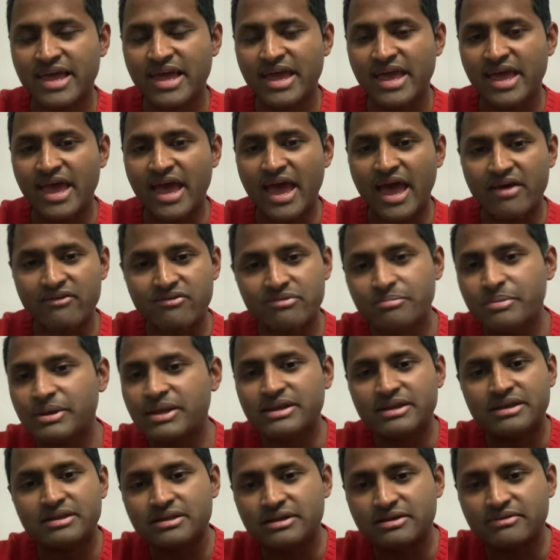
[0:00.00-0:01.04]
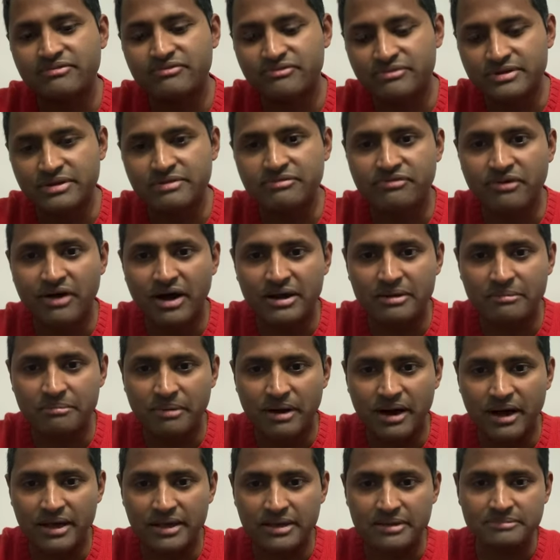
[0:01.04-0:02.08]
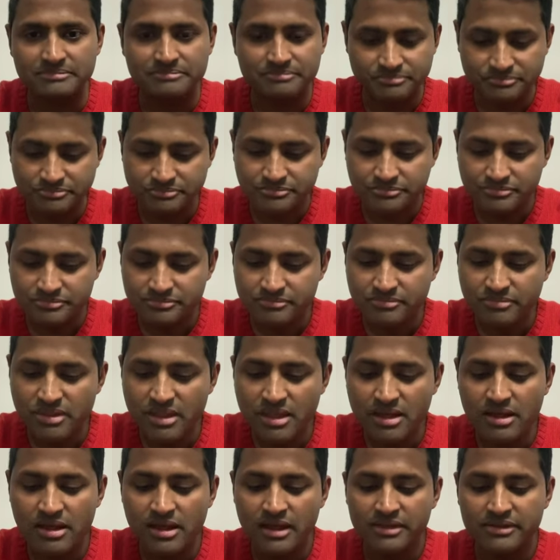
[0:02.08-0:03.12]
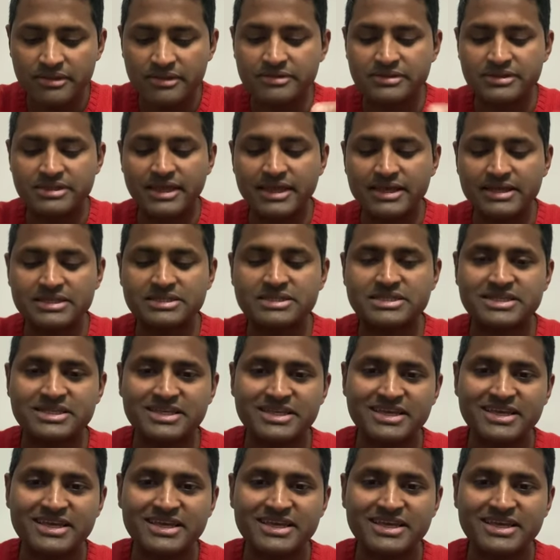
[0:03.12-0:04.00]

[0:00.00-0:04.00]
Have you been defined by the things,